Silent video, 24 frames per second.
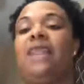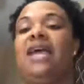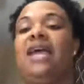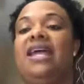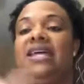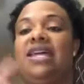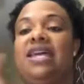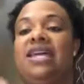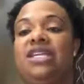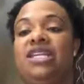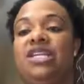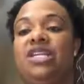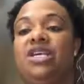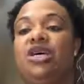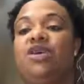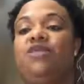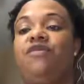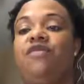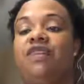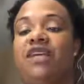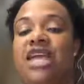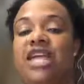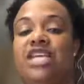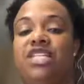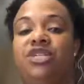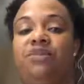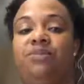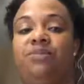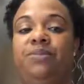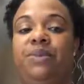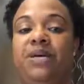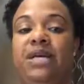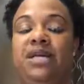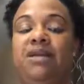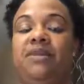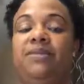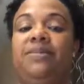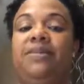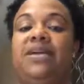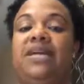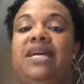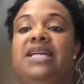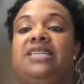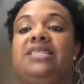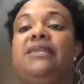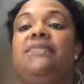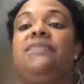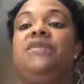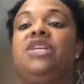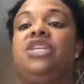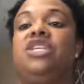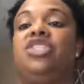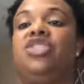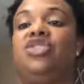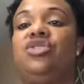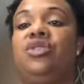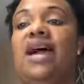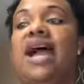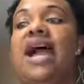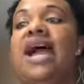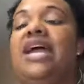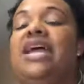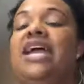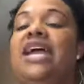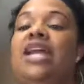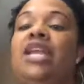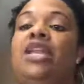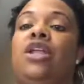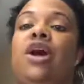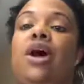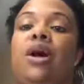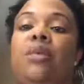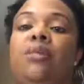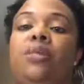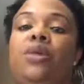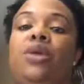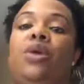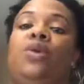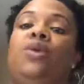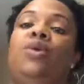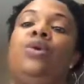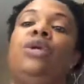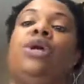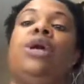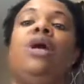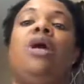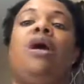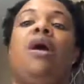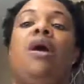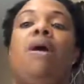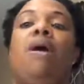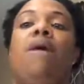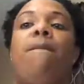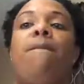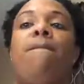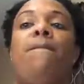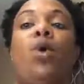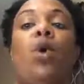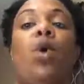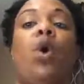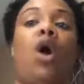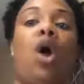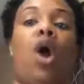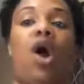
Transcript: and hit the notification button, because I'm going to try and upload more